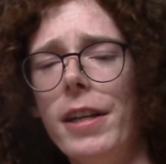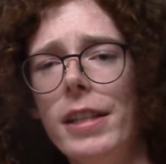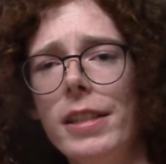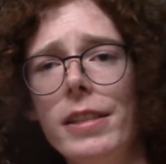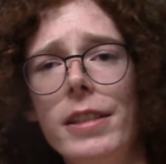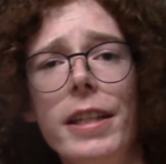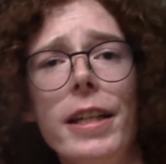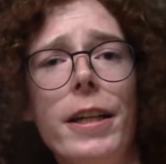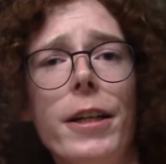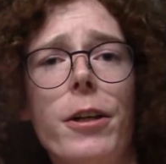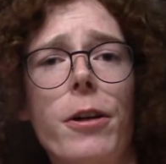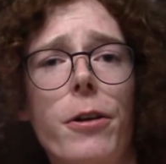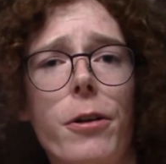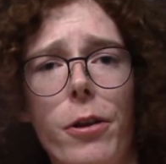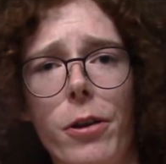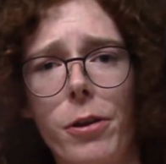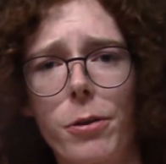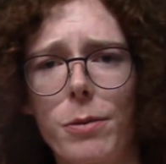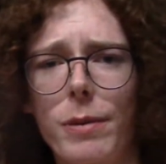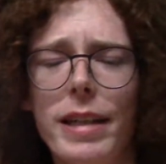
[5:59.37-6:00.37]

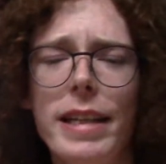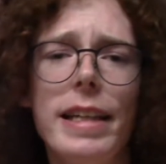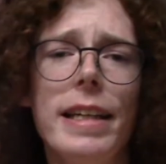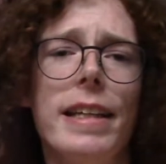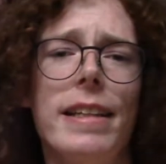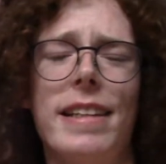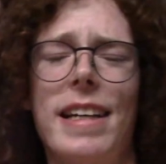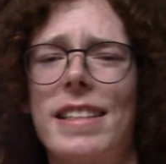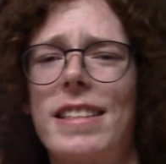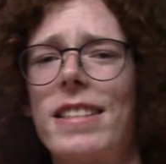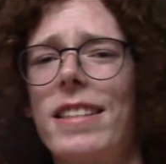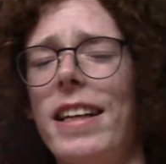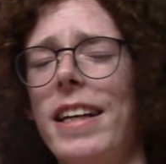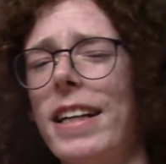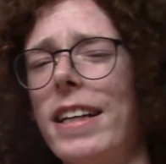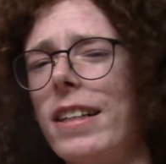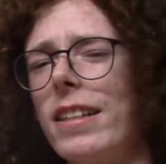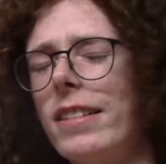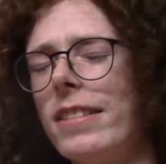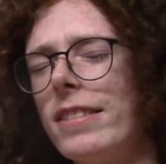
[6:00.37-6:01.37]
DDR3, that's
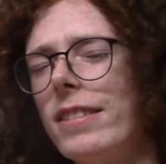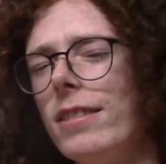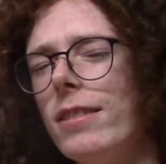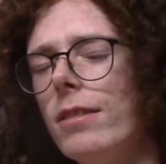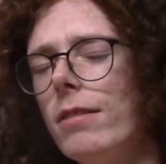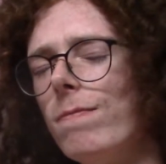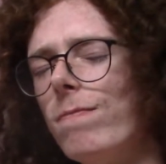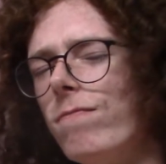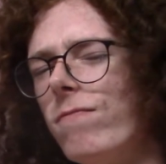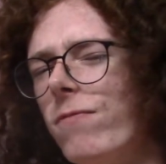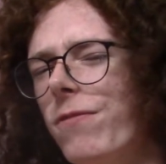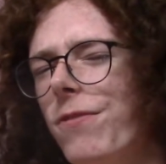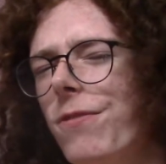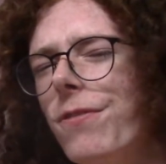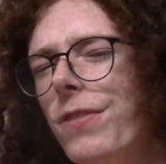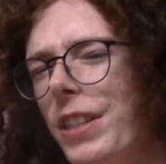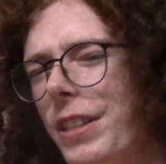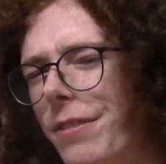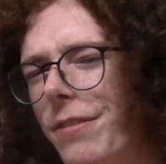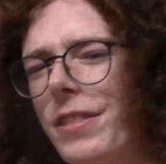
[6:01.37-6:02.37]
like
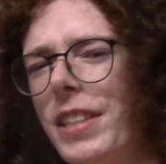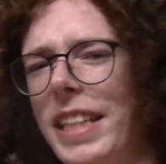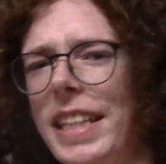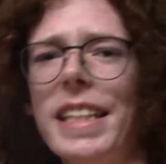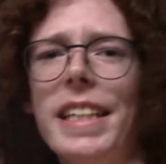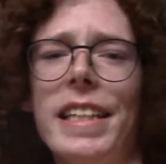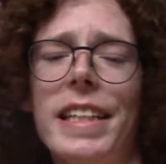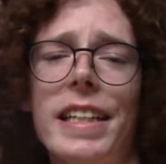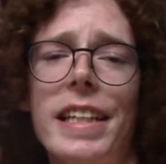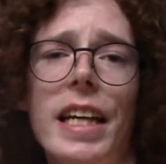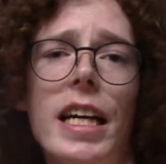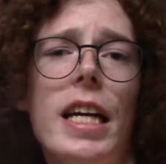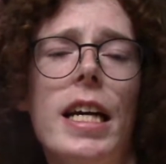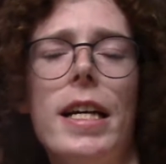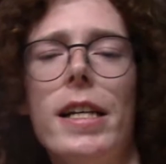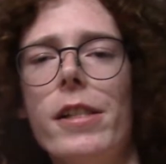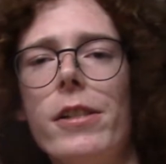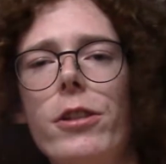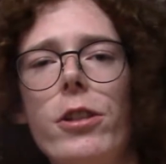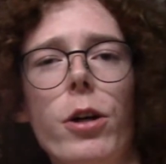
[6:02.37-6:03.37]
15.
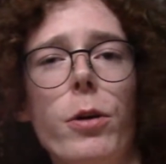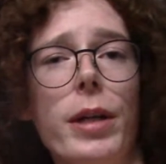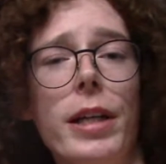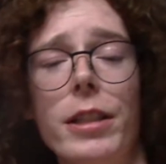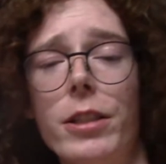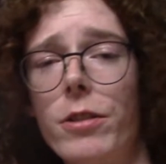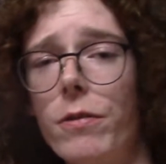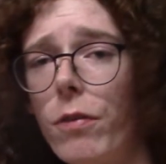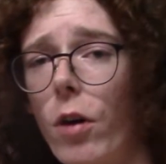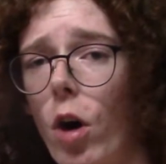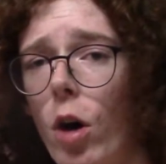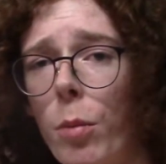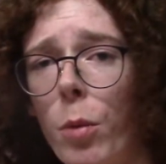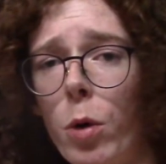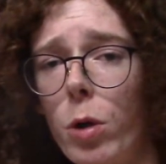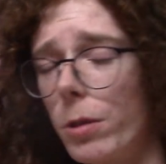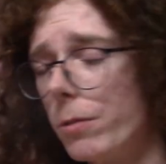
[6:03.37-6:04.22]
So it's far more